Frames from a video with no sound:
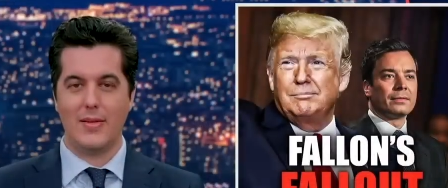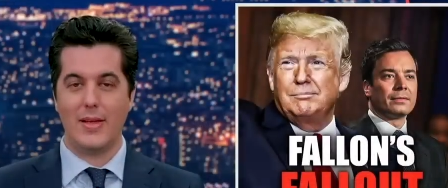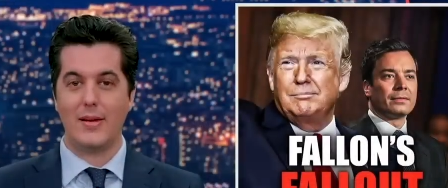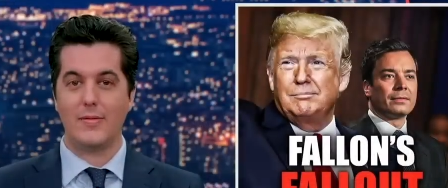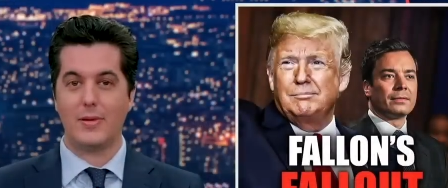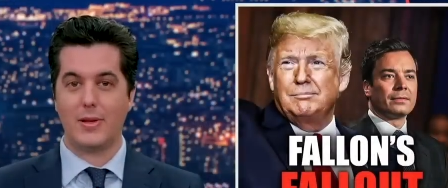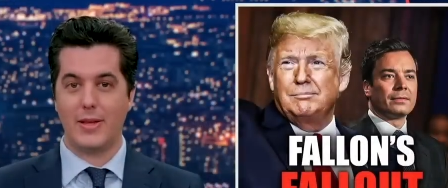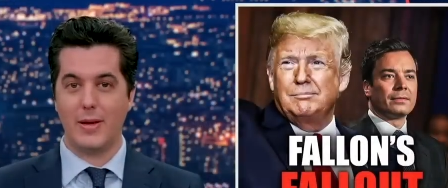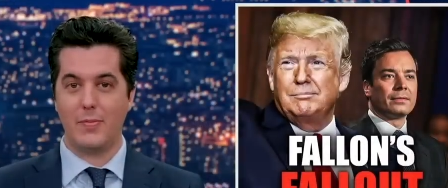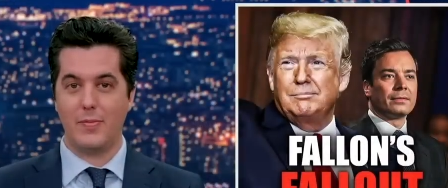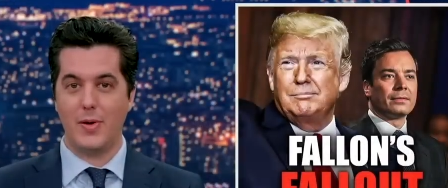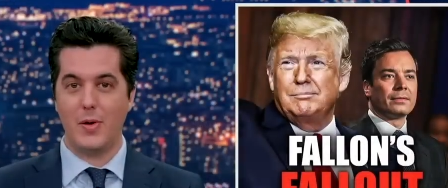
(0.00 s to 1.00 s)
Speaker 1: that
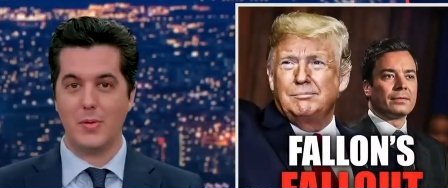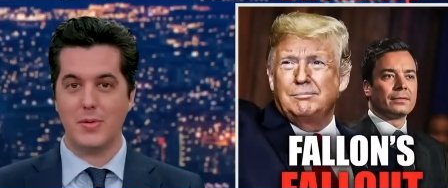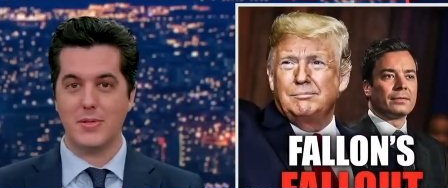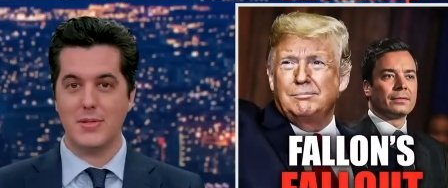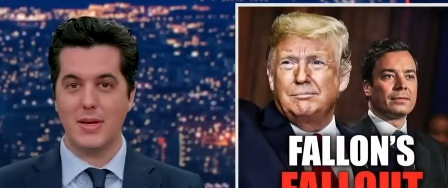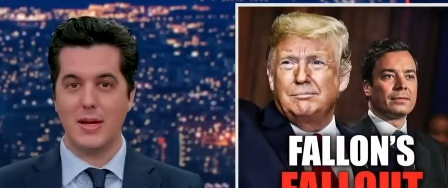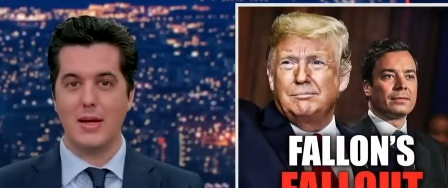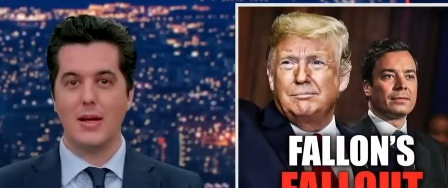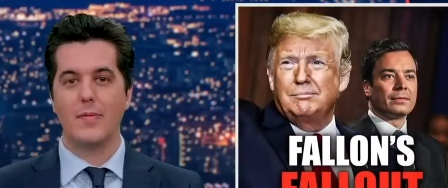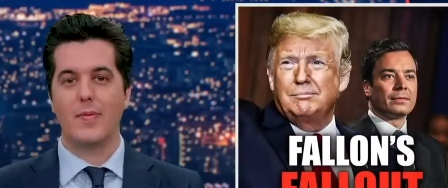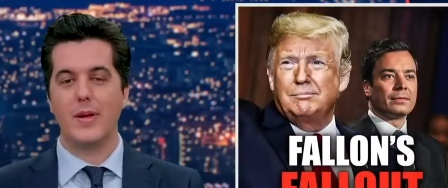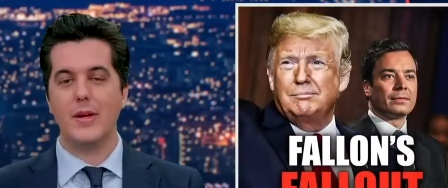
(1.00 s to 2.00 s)
clip, folks,
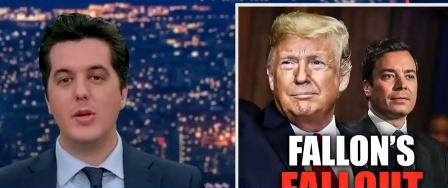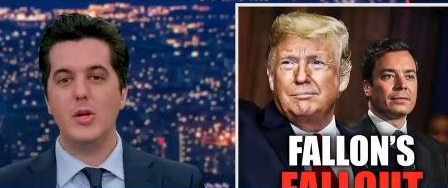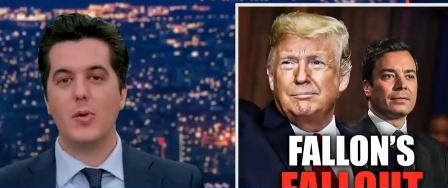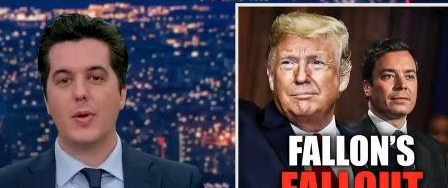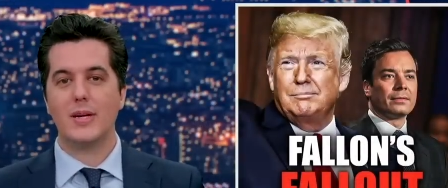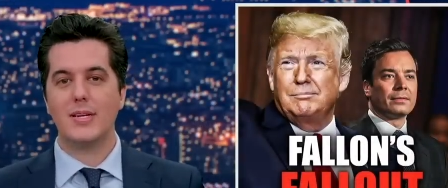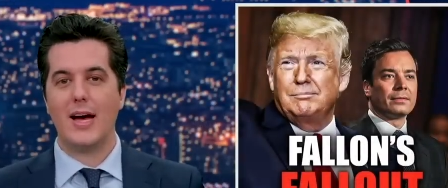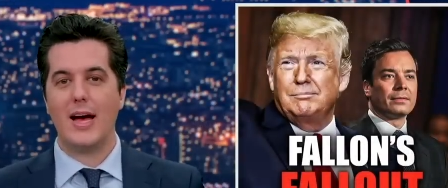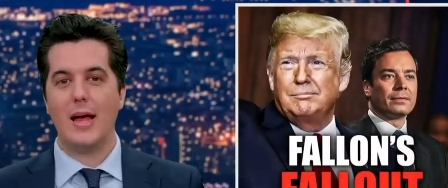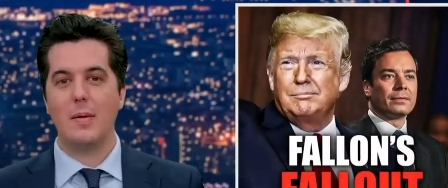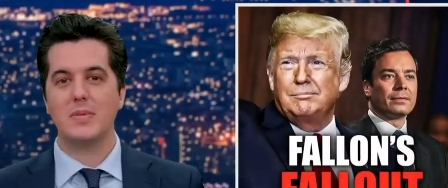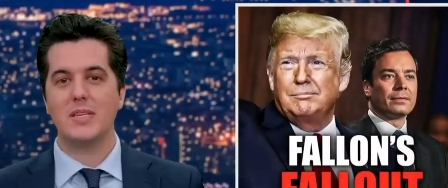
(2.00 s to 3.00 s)
the New York
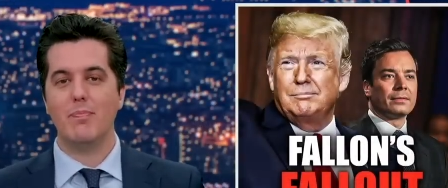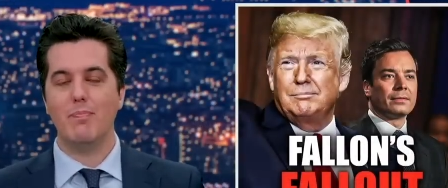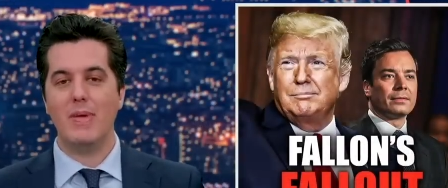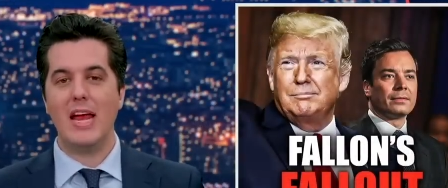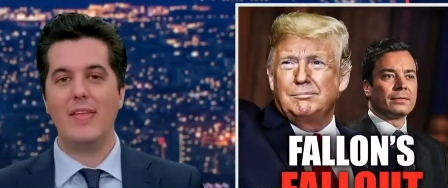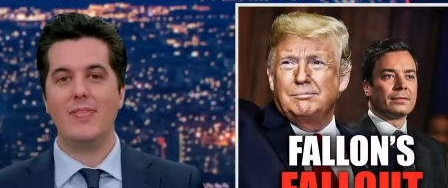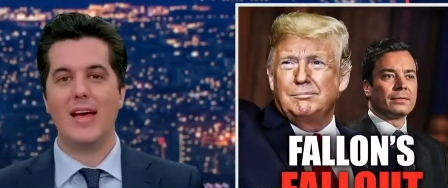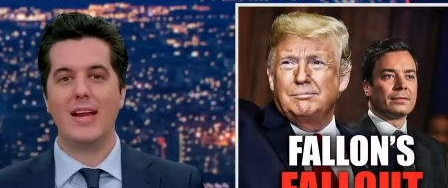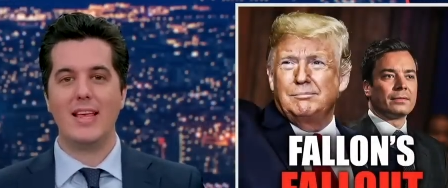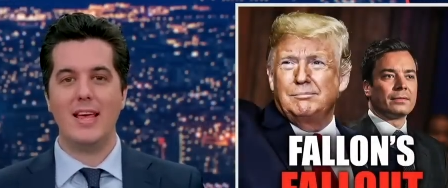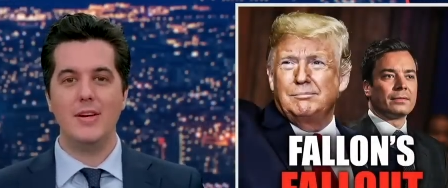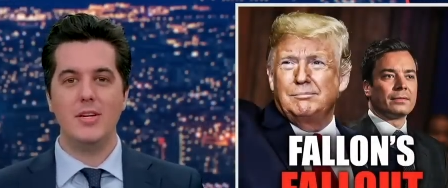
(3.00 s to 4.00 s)
Times made that
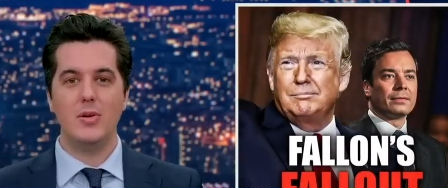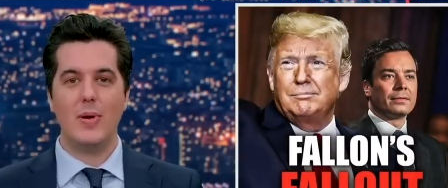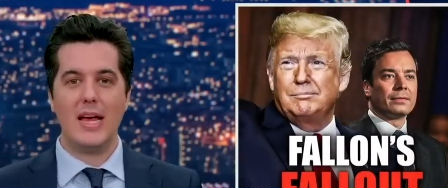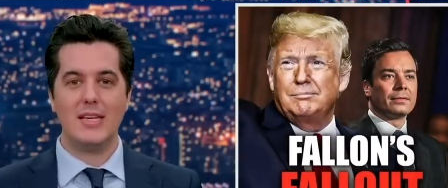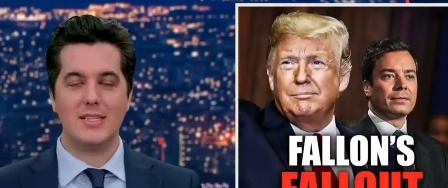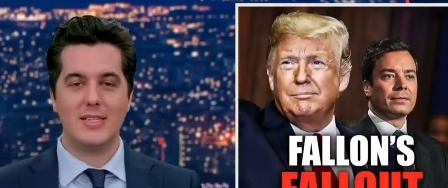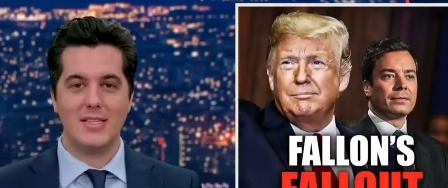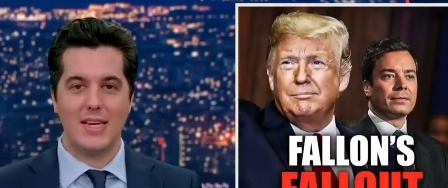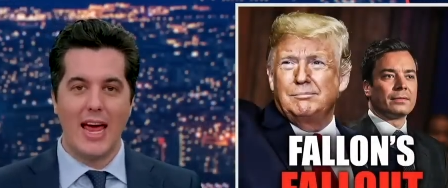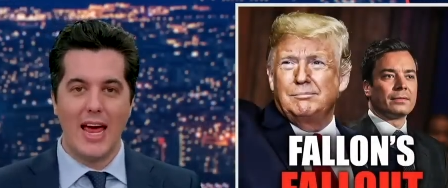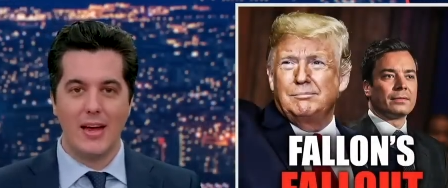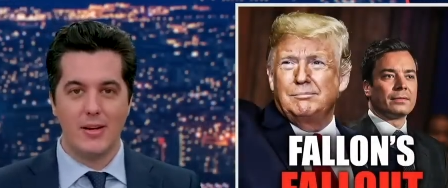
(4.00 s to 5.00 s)
into a
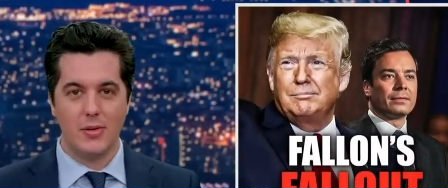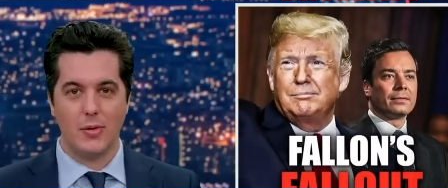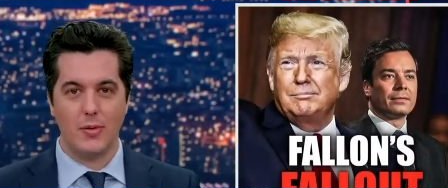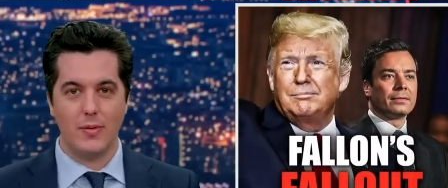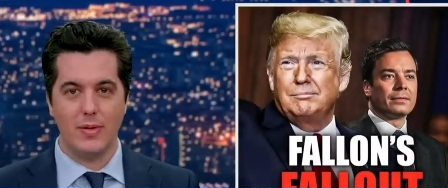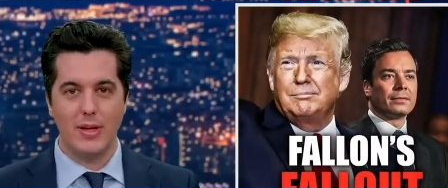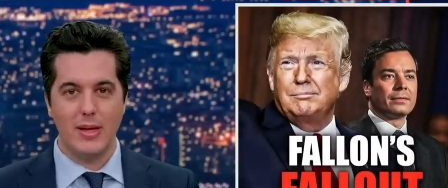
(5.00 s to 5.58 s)
scandal.